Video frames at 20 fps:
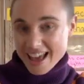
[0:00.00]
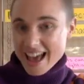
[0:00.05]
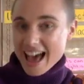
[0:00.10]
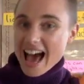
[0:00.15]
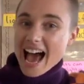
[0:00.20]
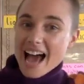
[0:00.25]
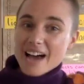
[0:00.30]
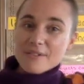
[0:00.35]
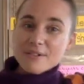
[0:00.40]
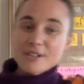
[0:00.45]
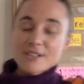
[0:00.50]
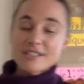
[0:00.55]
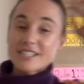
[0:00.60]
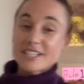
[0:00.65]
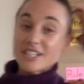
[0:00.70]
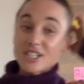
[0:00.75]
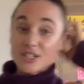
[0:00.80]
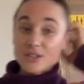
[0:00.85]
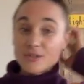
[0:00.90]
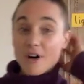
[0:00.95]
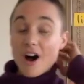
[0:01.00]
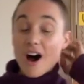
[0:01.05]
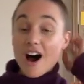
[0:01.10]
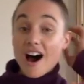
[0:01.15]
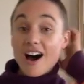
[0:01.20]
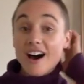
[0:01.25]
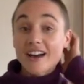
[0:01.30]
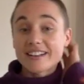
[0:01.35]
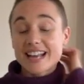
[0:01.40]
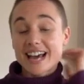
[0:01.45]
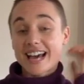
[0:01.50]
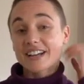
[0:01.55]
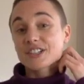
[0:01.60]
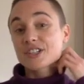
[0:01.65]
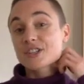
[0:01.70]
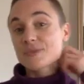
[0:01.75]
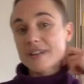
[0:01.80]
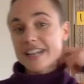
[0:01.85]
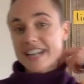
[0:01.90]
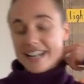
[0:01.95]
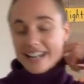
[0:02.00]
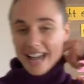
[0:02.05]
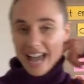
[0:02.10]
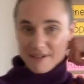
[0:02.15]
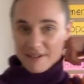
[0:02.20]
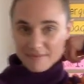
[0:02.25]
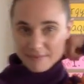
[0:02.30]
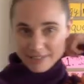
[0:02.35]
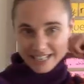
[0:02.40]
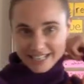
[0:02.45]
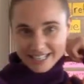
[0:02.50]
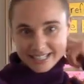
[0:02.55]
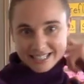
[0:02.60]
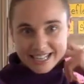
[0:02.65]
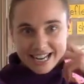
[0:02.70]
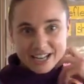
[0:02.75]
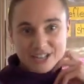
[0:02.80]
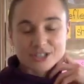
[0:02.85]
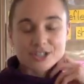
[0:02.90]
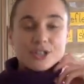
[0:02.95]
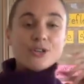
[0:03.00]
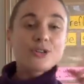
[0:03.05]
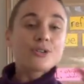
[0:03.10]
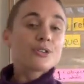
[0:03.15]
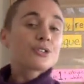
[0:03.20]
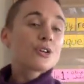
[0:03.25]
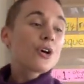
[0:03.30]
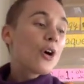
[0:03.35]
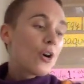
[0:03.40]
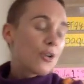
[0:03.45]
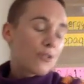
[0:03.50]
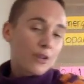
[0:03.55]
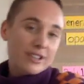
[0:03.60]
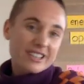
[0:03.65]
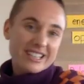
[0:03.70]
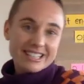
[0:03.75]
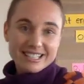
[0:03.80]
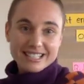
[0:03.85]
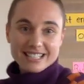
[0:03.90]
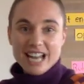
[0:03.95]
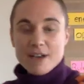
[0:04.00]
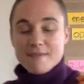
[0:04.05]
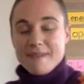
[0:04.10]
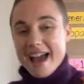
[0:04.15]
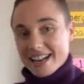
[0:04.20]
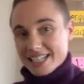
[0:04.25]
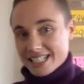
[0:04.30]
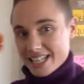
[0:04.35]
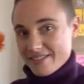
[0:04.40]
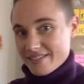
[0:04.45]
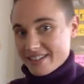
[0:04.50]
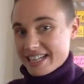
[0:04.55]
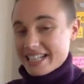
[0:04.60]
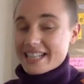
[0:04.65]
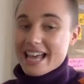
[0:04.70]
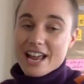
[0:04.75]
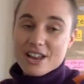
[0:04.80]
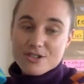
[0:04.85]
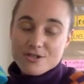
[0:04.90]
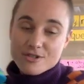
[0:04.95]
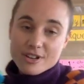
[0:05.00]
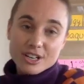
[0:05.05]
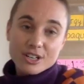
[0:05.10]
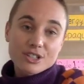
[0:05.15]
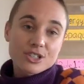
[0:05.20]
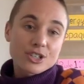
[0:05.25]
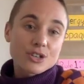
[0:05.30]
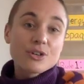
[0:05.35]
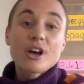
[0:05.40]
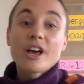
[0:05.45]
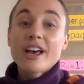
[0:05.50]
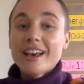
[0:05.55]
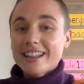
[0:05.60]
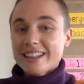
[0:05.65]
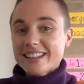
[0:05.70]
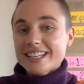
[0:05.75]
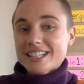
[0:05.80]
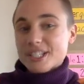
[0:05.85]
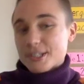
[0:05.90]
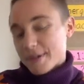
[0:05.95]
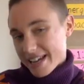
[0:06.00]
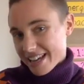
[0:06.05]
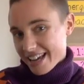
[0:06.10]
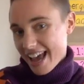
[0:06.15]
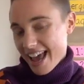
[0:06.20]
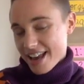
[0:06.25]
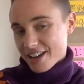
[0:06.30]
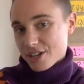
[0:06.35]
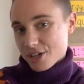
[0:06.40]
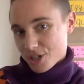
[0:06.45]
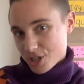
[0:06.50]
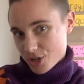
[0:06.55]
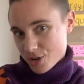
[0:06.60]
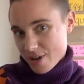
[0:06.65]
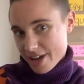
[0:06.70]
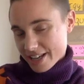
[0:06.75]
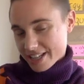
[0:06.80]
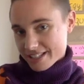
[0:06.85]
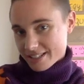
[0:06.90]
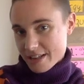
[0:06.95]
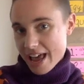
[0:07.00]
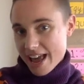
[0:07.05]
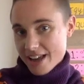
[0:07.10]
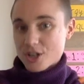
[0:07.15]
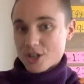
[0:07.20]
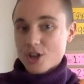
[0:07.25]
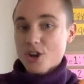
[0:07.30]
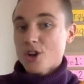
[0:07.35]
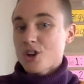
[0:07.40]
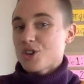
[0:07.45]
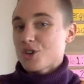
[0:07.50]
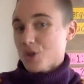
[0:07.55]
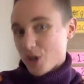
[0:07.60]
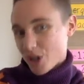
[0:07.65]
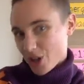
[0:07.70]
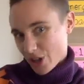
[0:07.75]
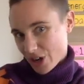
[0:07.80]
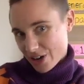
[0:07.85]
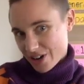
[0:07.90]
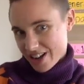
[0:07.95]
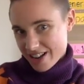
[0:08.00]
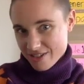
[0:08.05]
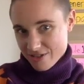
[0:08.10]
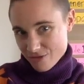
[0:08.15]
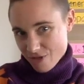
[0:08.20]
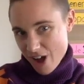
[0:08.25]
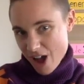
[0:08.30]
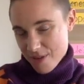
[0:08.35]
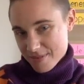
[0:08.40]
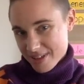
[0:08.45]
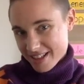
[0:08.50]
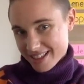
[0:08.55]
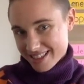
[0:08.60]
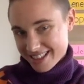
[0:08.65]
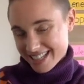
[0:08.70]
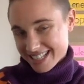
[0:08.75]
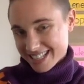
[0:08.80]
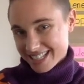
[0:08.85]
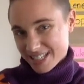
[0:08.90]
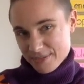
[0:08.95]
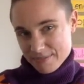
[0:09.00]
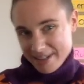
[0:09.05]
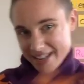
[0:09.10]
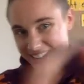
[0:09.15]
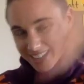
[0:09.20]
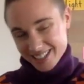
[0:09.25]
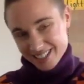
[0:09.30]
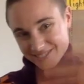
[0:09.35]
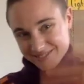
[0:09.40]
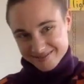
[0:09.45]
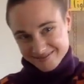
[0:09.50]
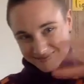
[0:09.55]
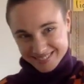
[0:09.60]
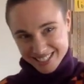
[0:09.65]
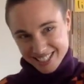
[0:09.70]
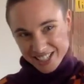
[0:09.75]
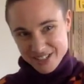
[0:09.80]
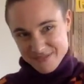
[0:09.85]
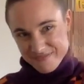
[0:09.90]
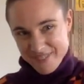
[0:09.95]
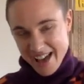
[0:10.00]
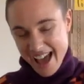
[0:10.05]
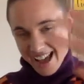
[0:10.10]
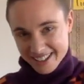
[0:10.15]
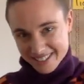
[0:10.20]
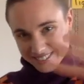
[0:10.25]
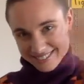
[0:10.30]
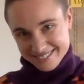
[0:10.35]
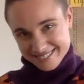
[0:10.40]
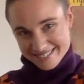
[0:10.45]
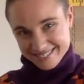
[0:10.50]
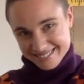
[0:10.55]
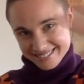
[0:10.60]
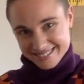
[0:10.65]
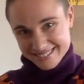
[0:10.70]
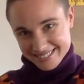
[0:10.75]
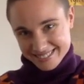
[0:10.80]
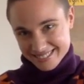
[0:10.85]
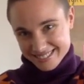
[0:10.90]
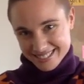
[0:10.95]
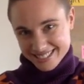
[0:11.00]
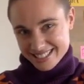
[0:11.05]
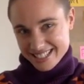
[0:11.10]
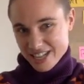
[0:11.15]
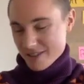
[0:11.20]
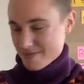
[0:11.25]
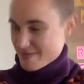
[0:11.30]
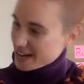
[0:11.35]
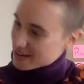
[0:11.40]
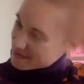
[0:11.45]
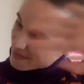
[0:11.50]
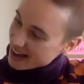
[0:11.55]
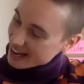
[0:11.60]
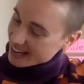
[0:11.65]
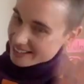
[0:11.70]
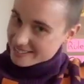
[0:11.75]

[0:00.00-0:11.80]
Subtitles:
I will see you all next week, and please stay tuned for the STEM activity that you can do this weekend to extend your learning from this week. Goodbye. Say goodbye, Pi.